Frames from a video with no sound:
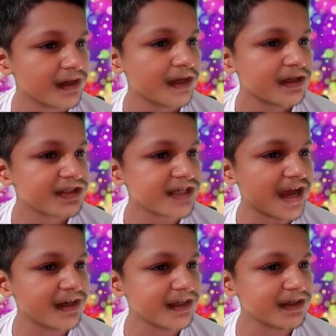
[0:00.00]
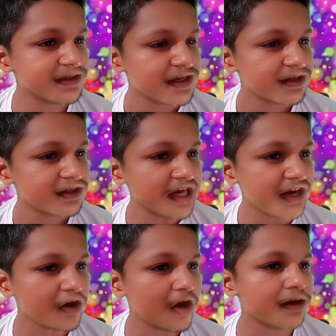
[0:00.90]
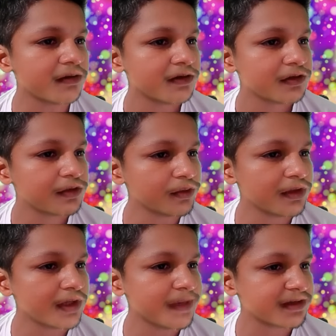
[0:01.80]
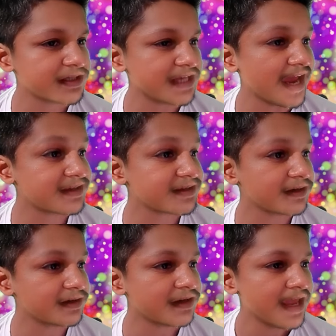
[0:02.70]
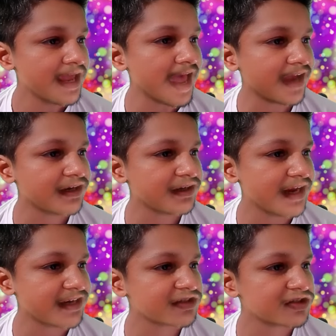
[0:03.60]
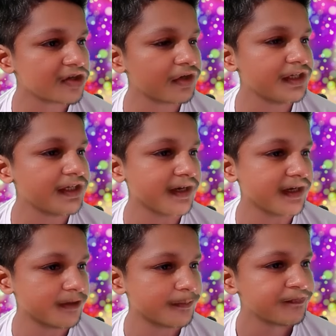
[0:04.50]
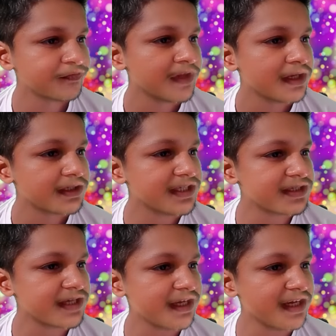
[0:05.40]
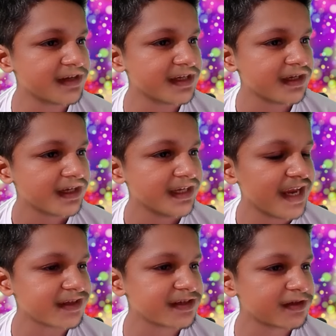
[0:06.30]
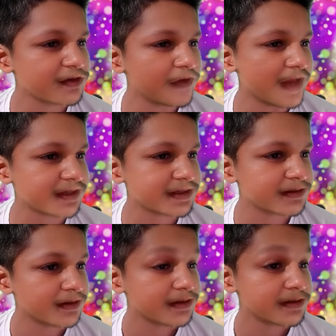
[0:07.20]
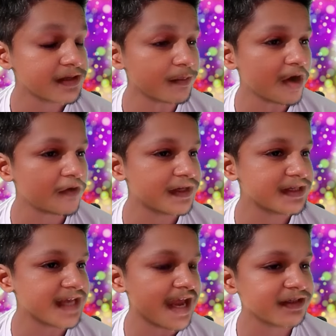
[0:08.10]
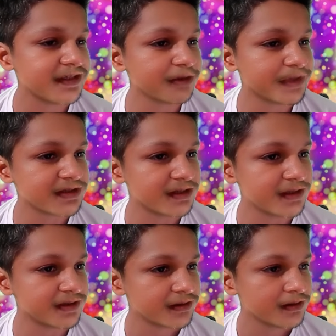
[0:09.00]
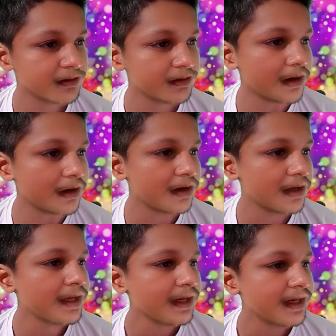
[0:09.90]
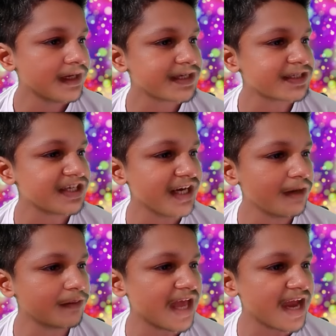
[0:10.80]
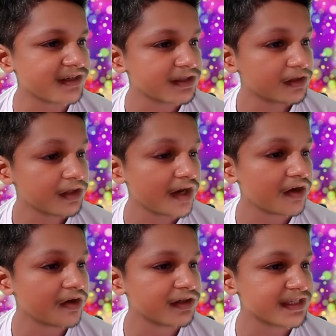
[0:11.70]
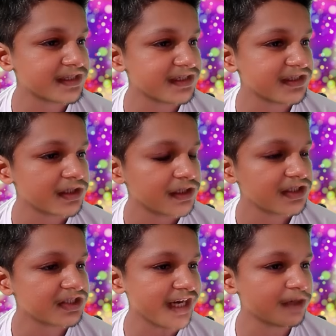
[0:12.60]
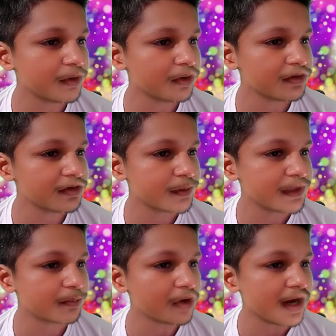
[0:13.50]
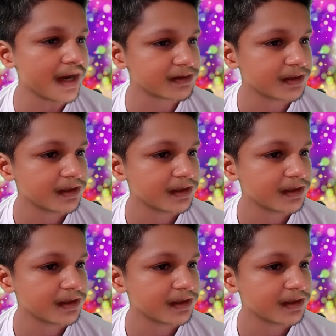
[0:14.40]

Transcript: Charlize Theron to the mix as a hacker extraordinary, Diesel even gets to flex some of his acting muscles. Though it's a shame that Theron doesn't trade blows with the boys.